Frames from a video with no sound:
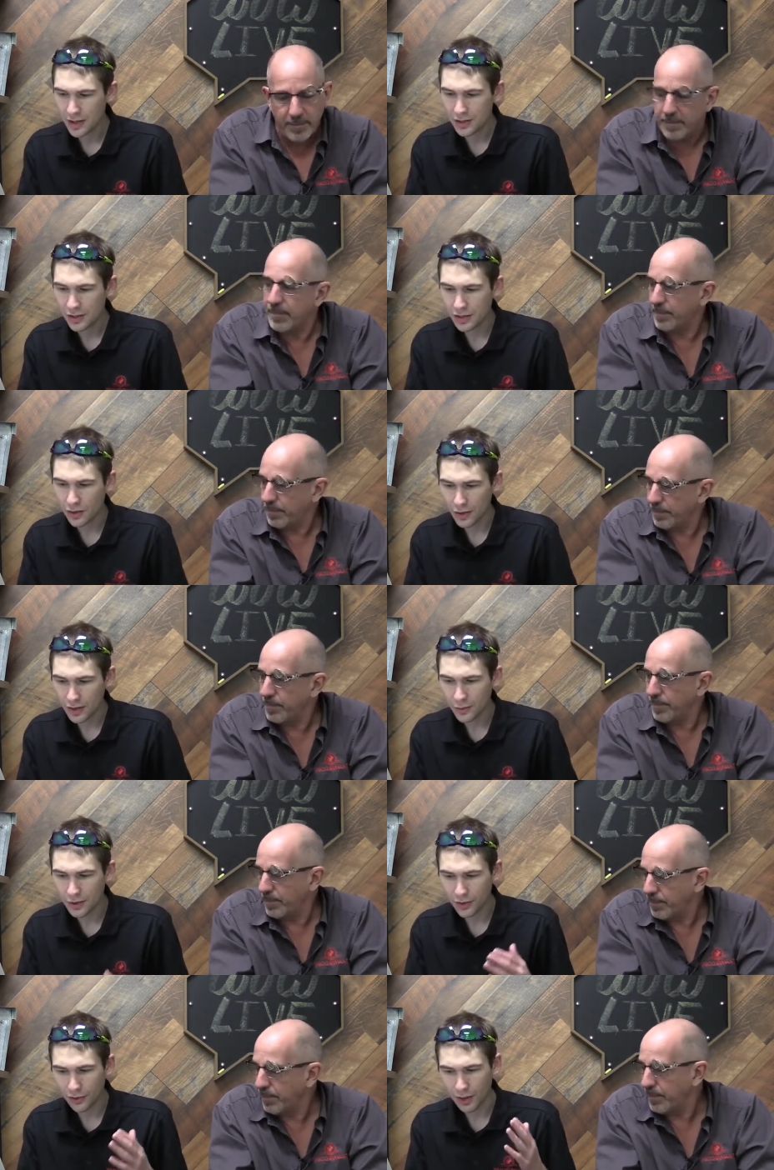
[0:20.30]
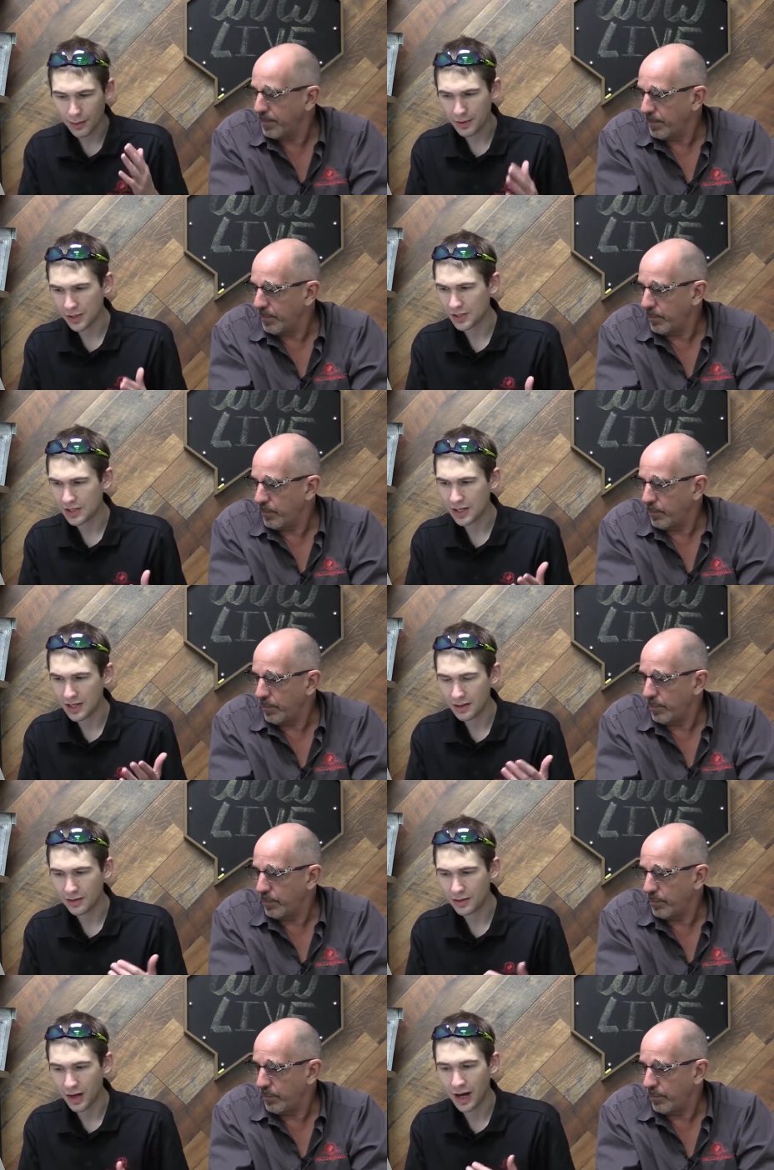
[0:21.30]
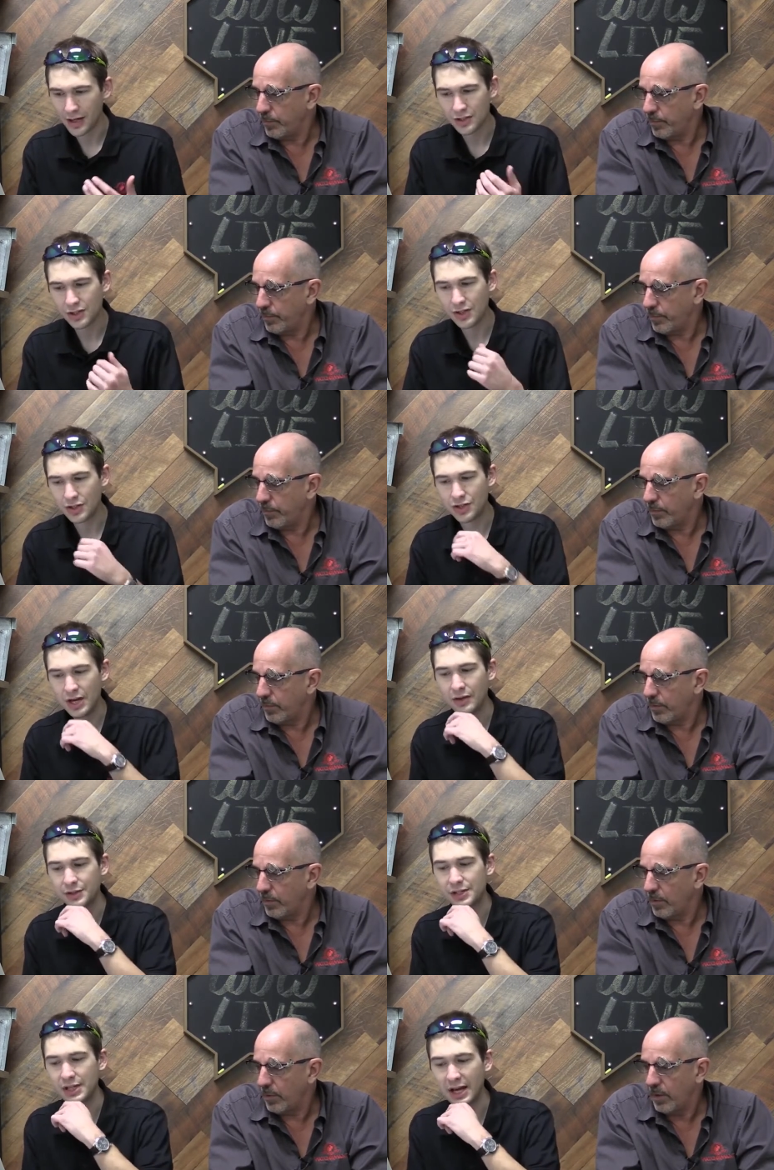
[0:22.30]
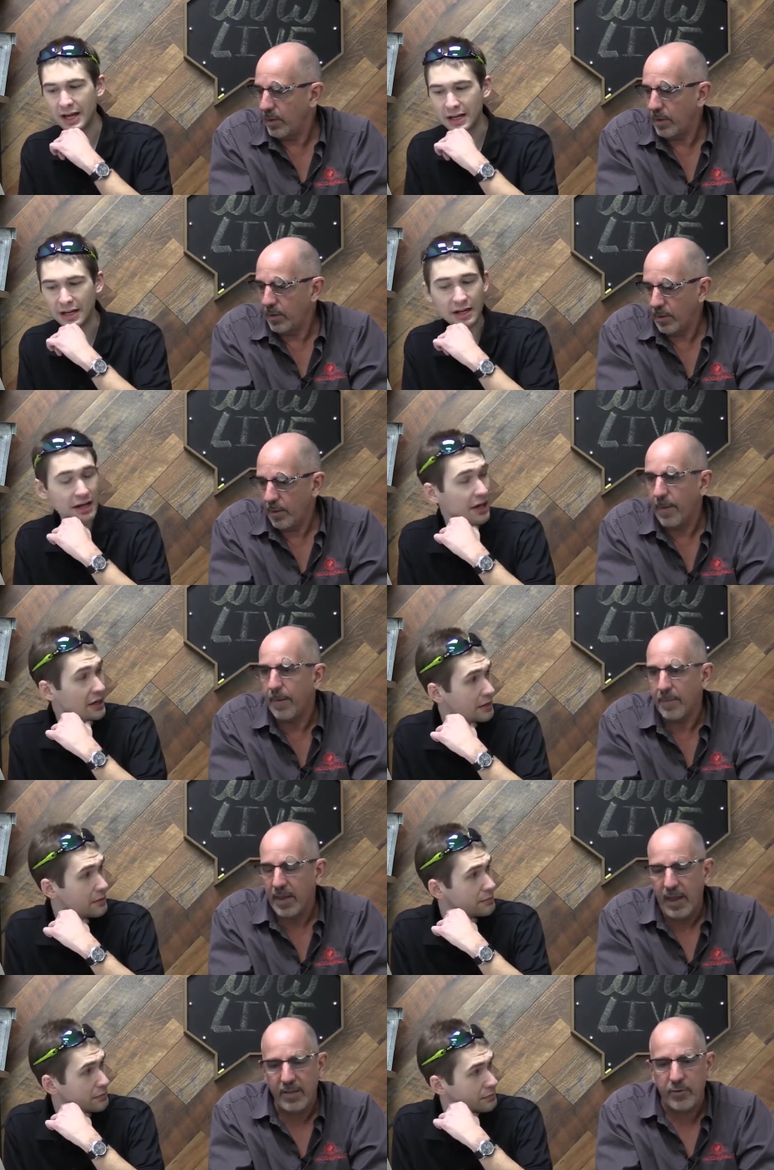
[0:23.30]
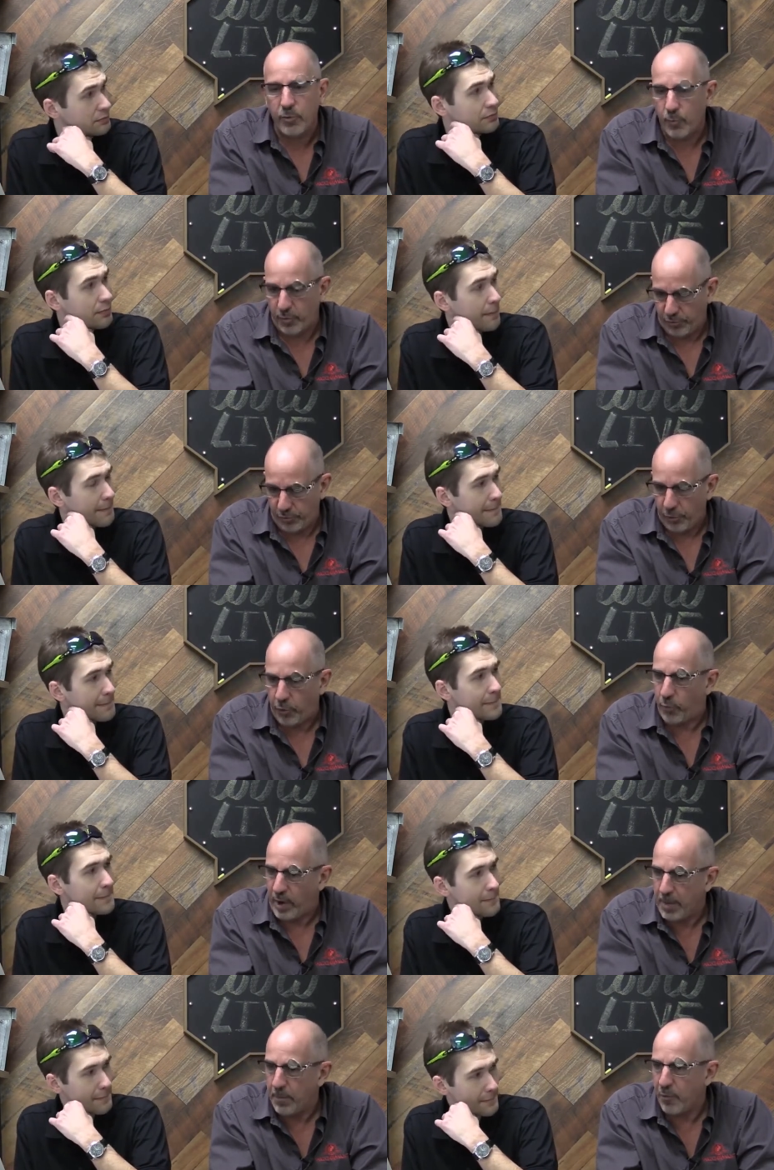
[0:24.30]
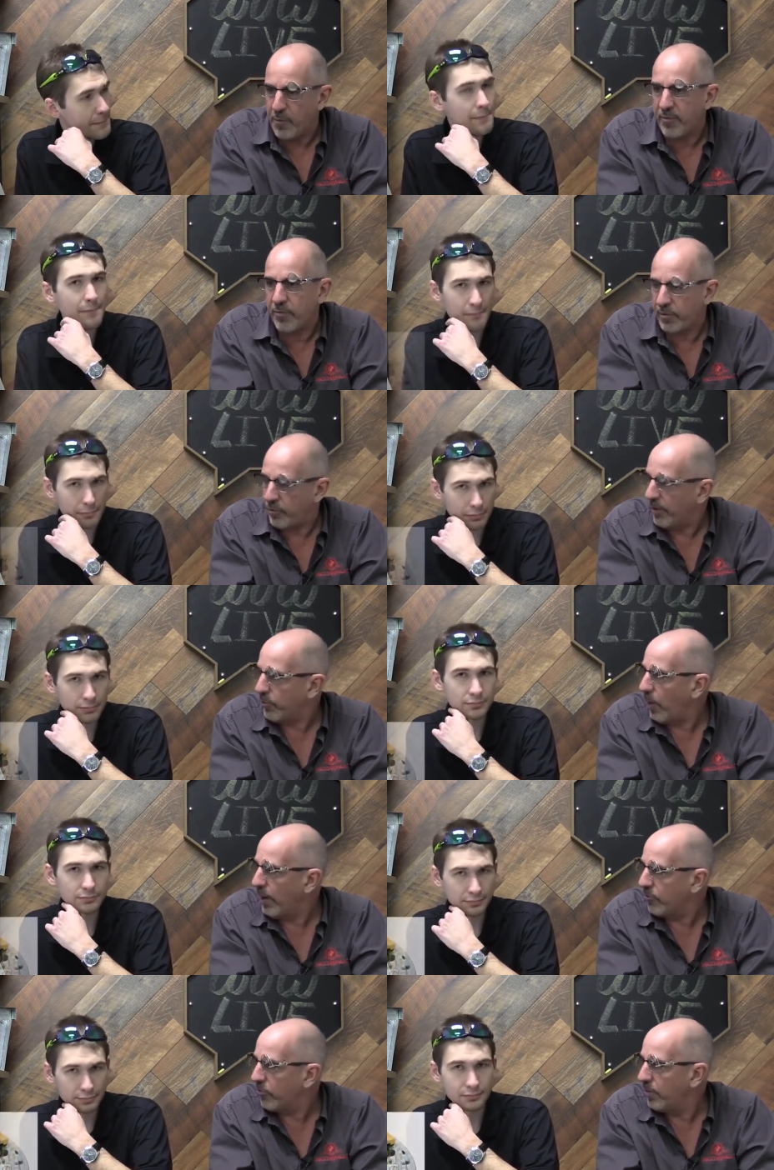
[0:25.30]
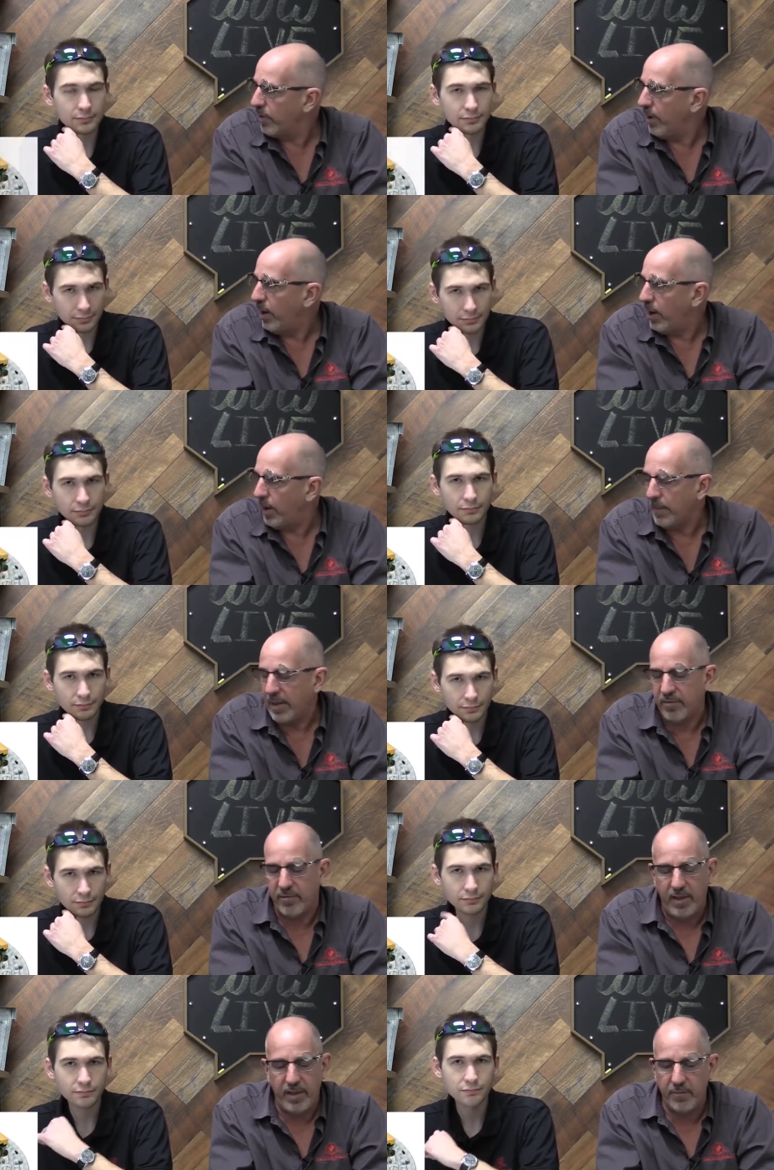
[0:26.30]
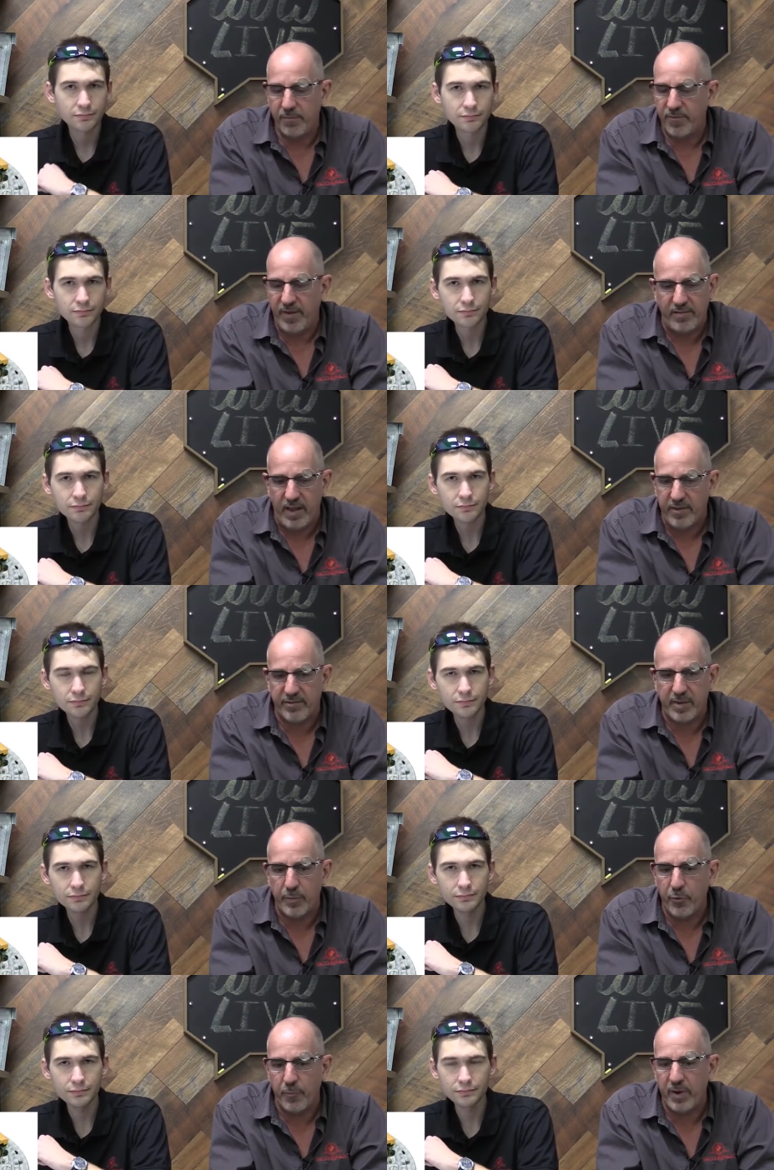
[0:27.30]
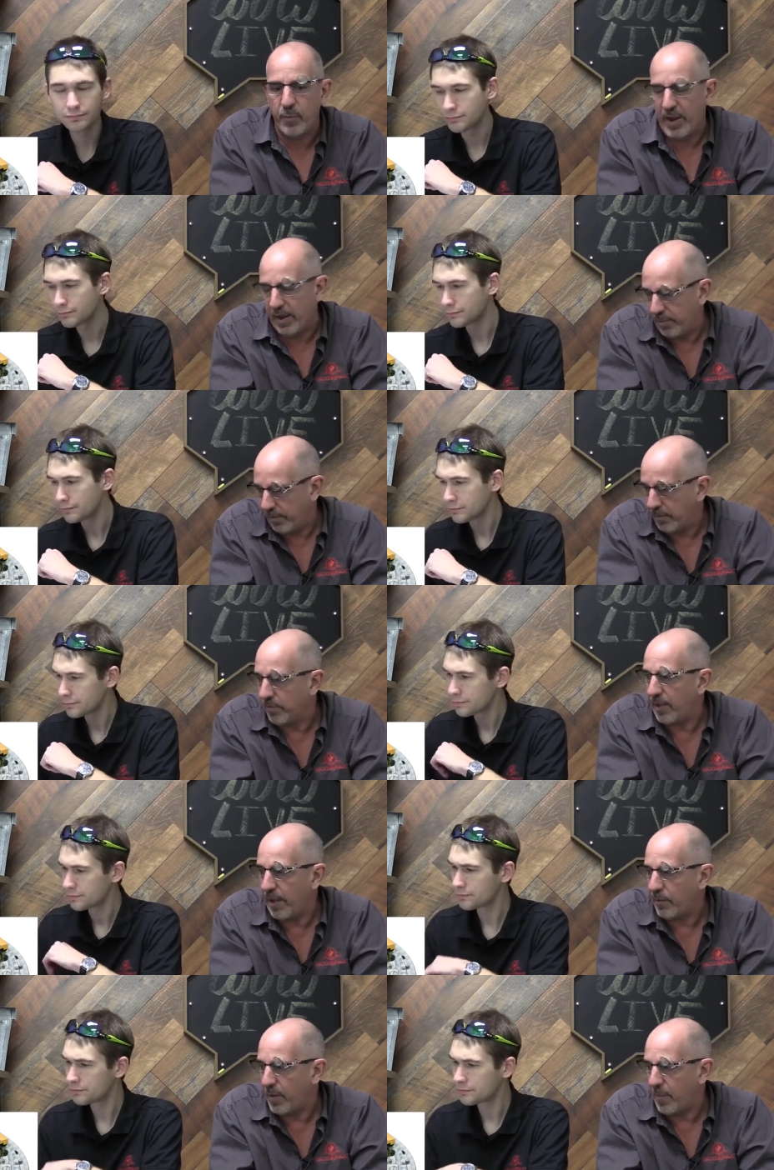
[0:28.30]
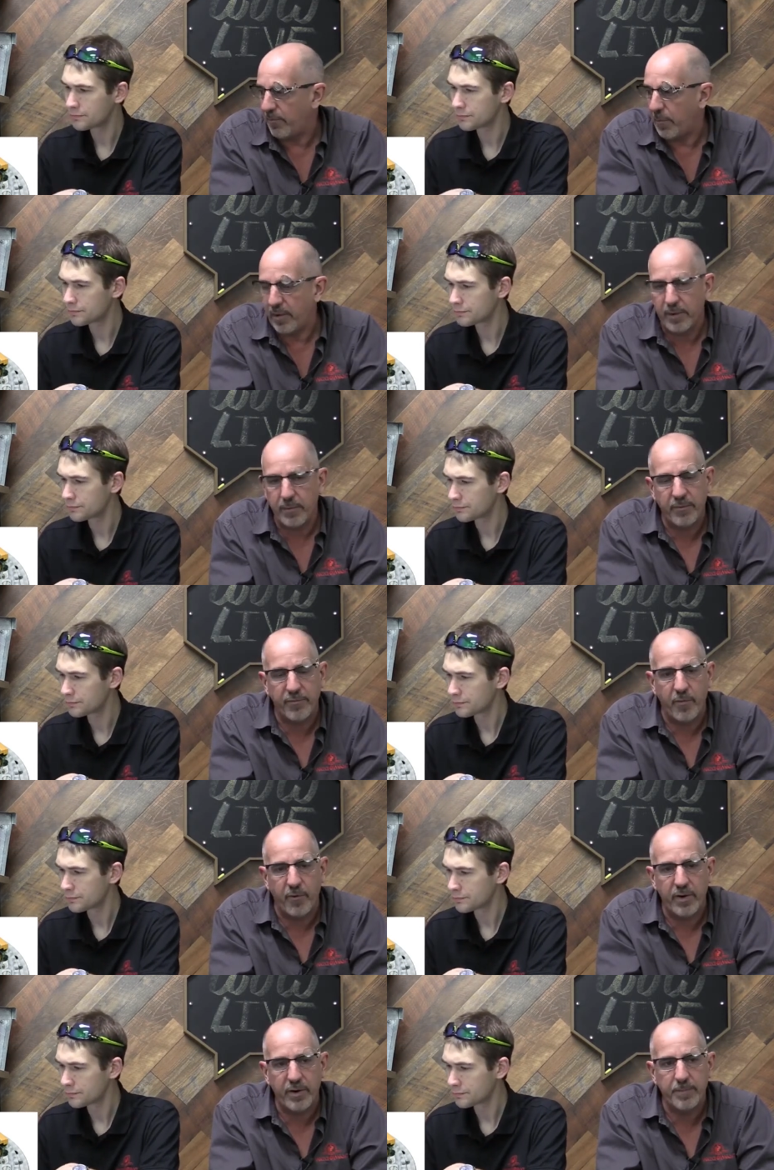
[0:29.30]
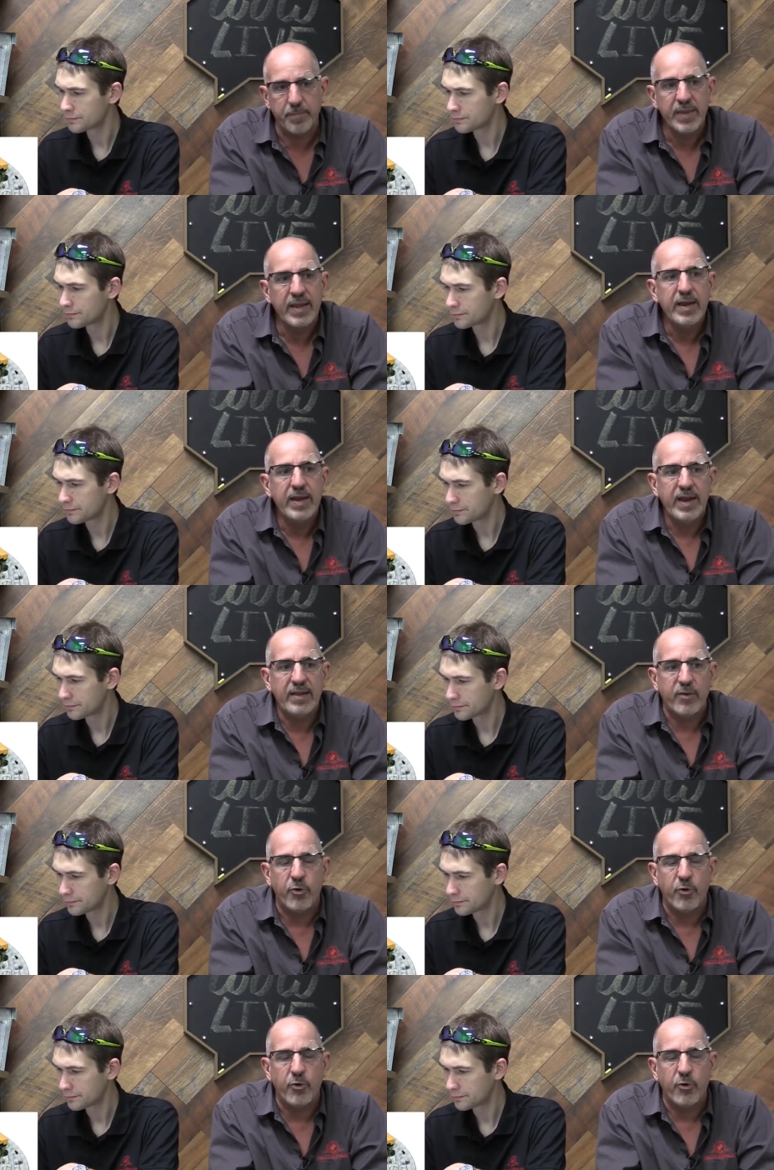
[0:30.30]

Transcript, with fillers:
Speaker 1: starting with, I'm going to say, honestly, the JLC 889. It's, a, which is a great
Speaker 2: movement for a dress watch. Um, it's fantastic movement. We had the, the diagram up uh, before on it. It's a